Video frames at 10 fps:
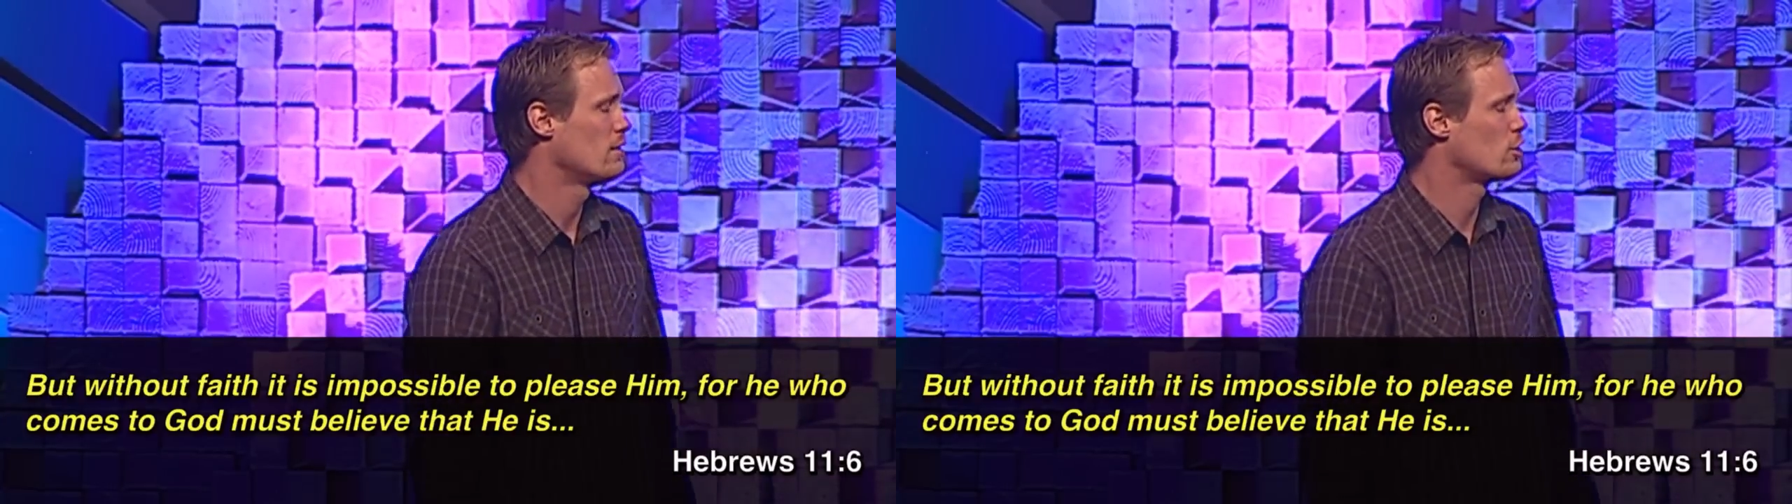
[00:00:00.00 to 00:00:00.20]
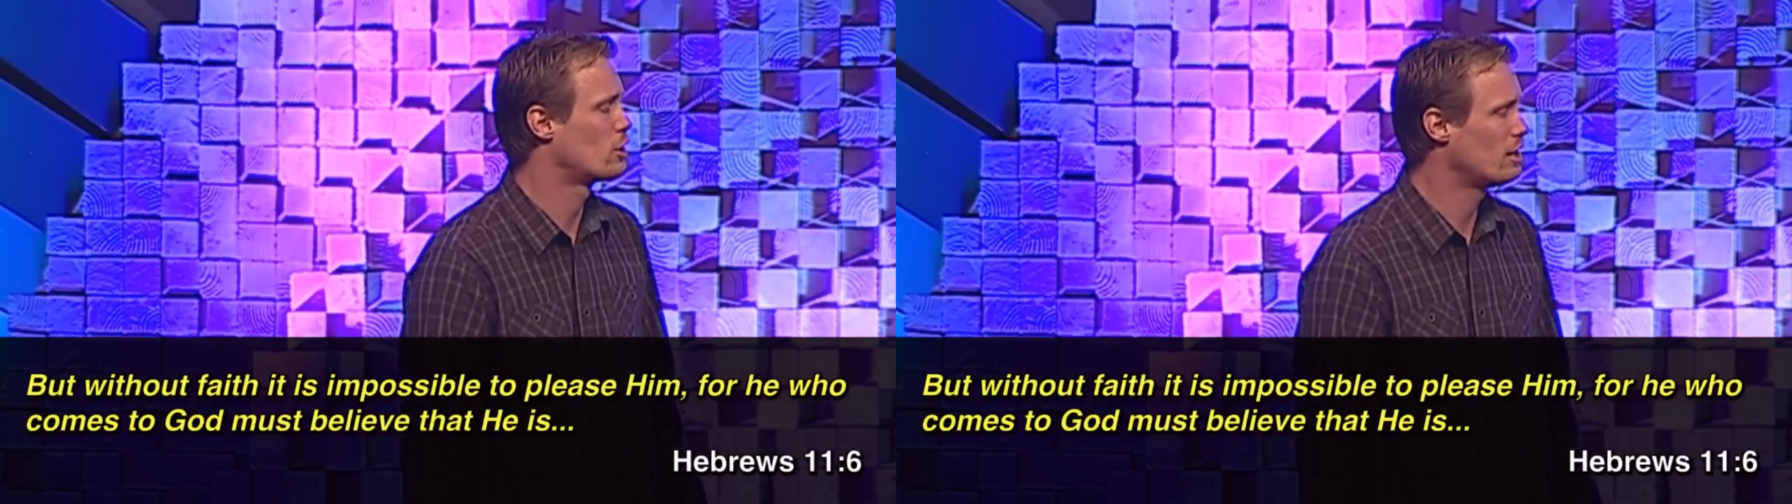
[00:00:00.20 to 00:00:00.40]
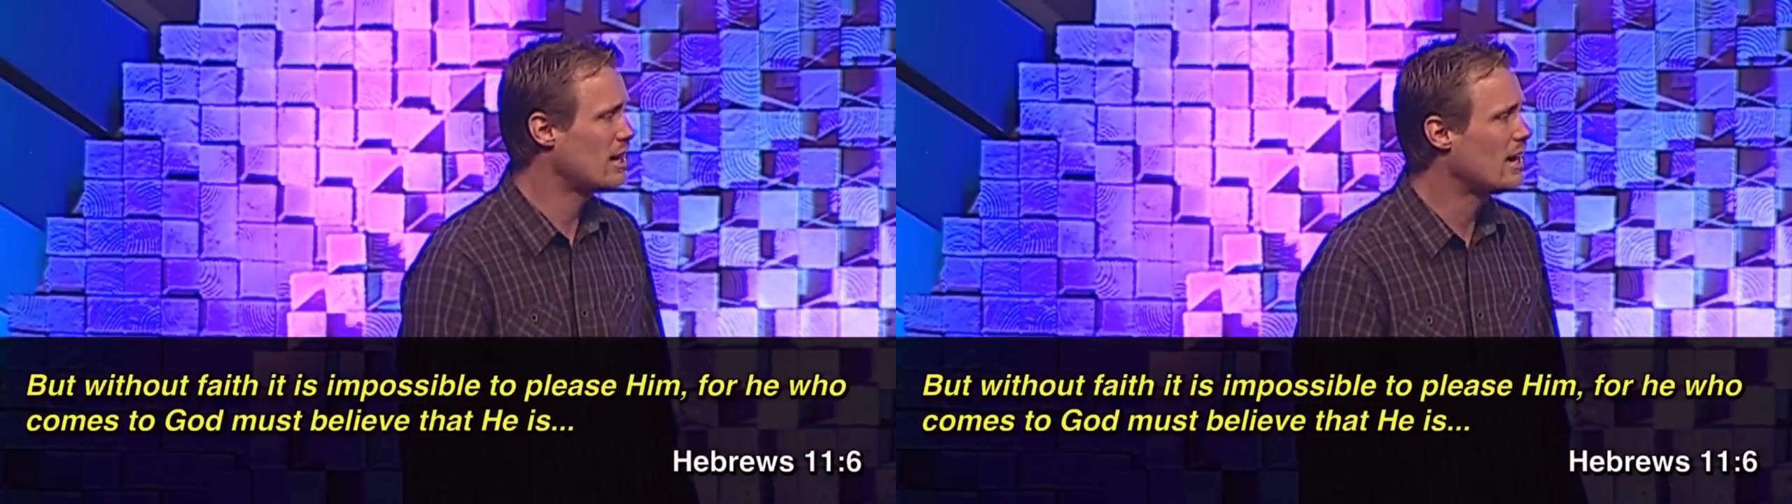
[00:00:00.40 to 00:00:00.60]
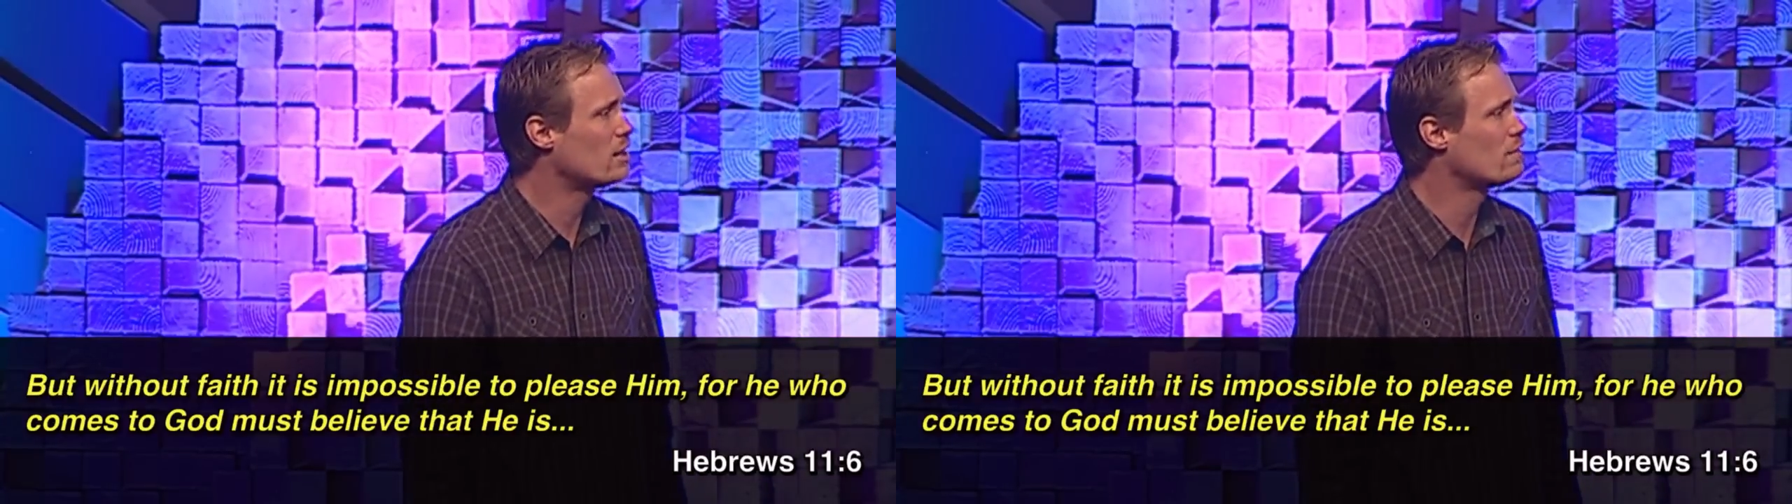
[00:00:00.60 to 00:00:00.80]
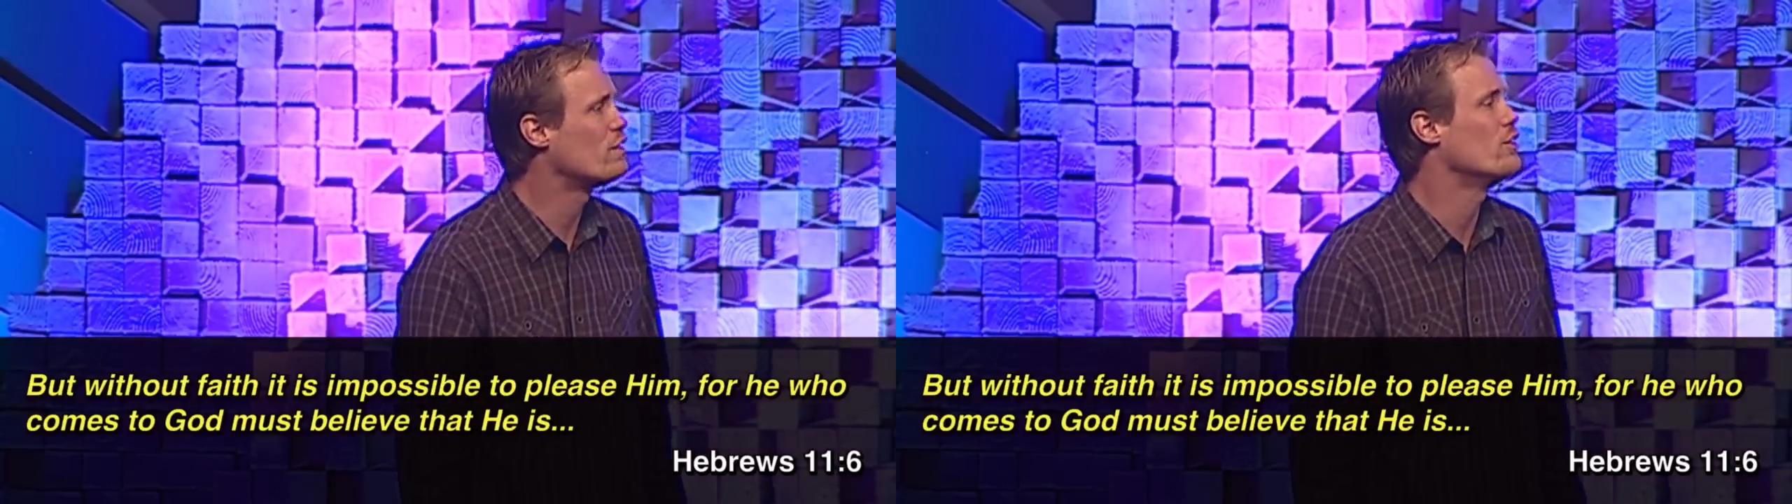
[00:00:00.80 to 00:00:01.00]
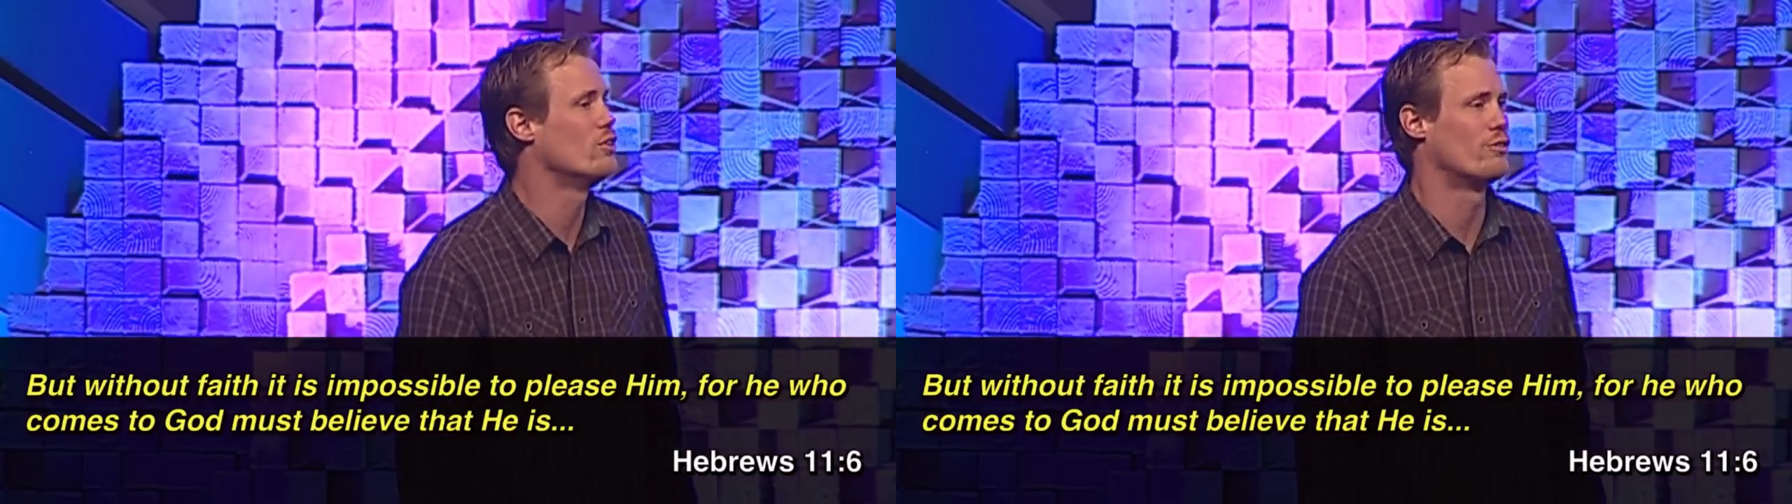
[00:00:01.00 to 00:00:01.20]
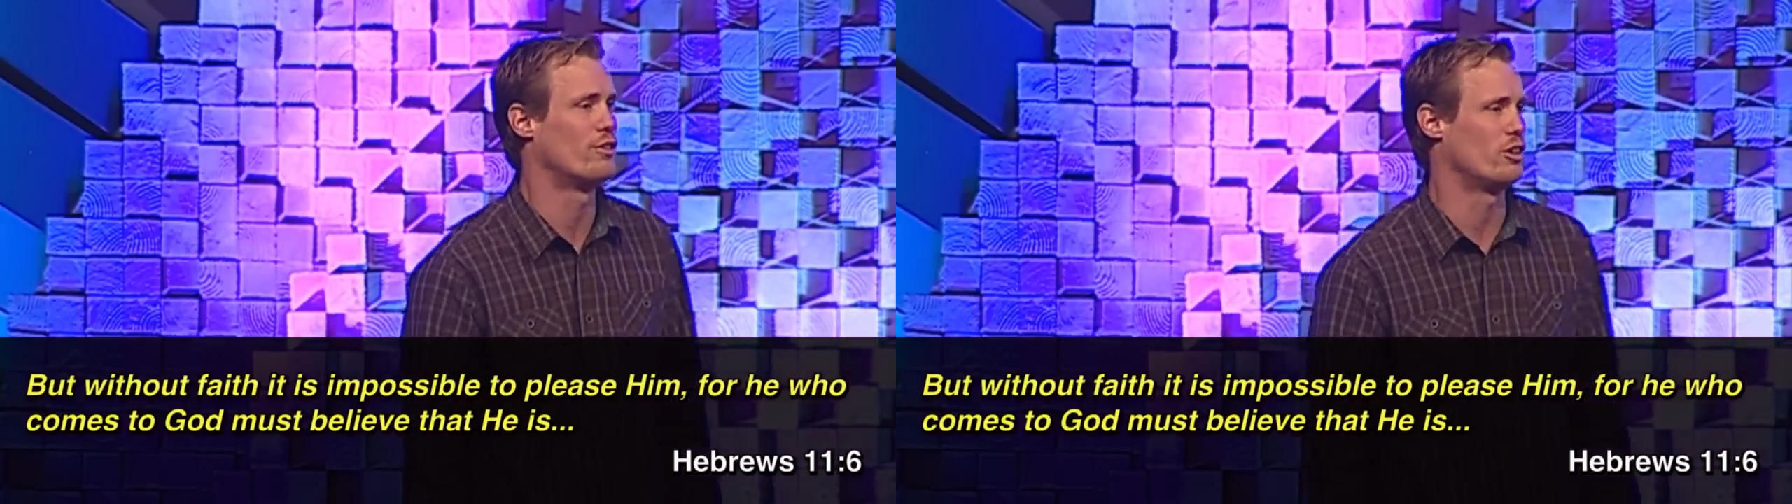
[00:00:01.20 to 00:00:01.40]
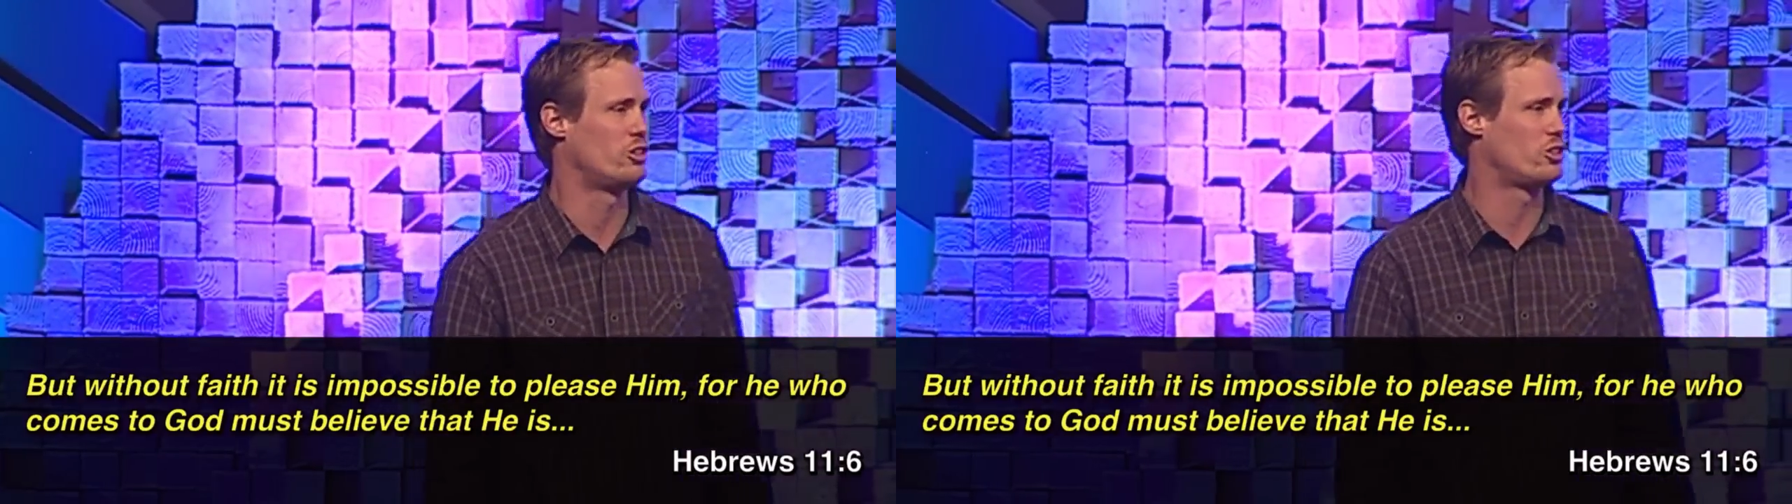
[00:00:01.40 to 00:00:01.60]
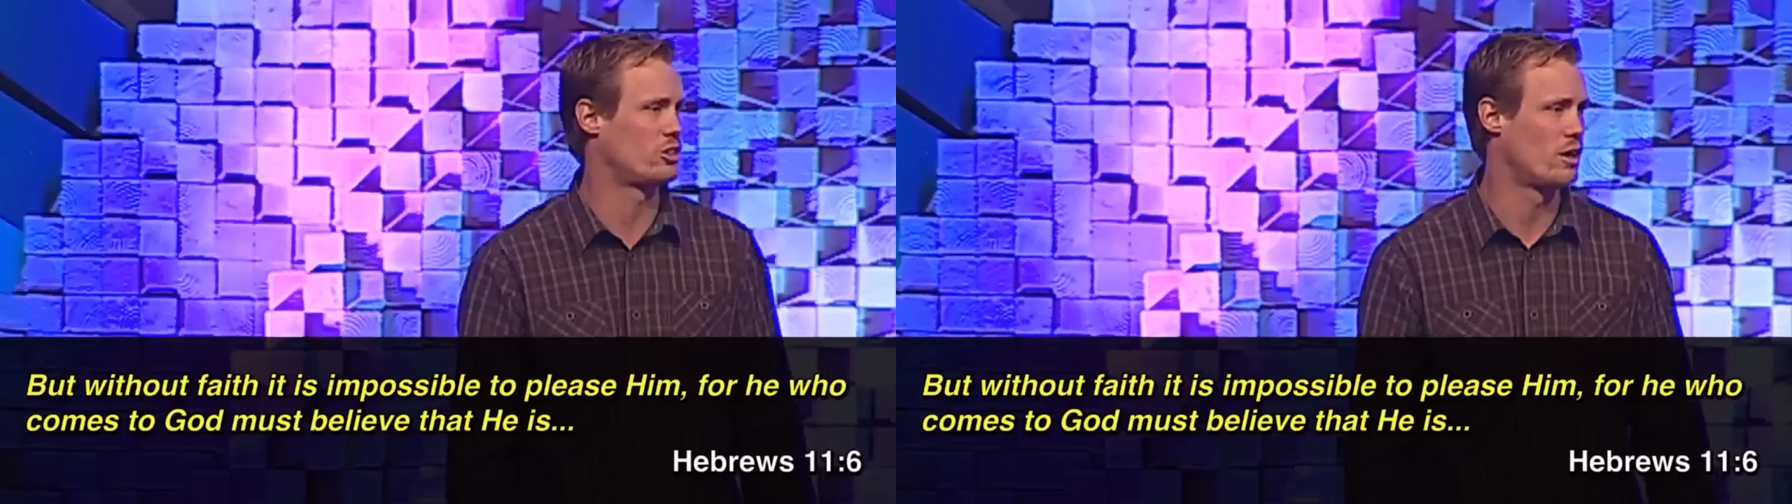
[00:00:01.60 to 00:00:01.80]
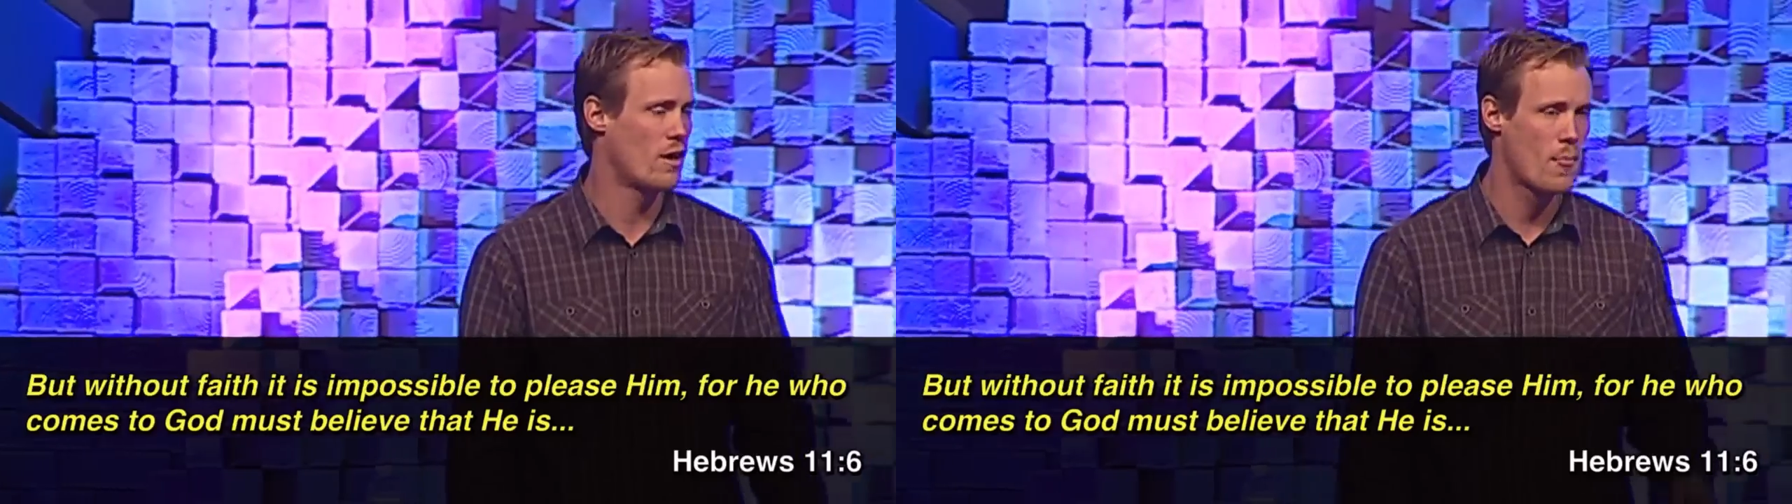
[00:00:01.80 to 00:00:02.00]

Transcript: the creator of the universe